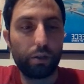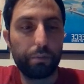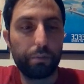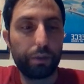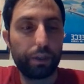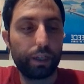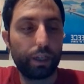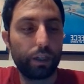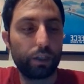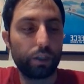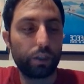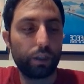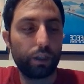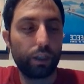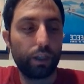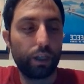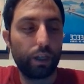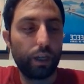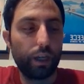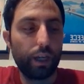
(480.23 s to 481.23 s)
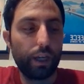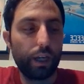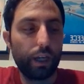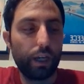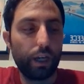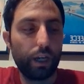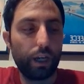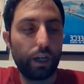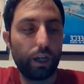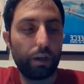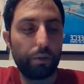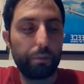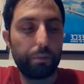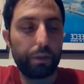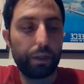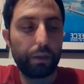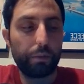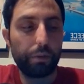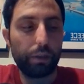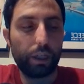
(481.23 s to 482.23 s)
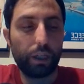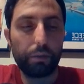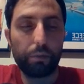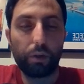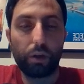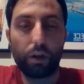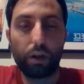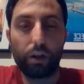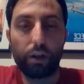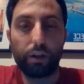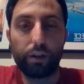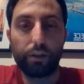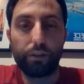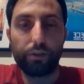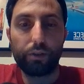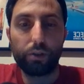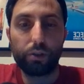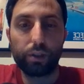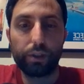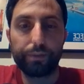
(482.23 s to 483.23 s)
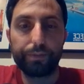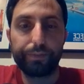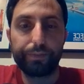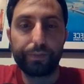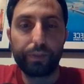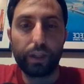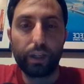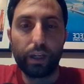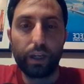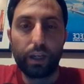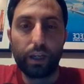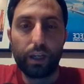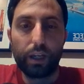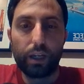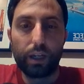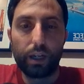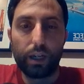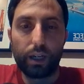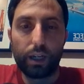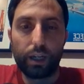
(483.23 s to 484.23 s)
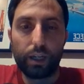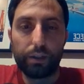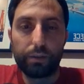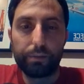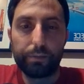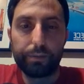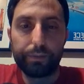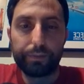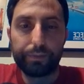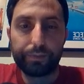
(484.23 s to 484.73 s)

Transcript: potentially be a playable card in the future. One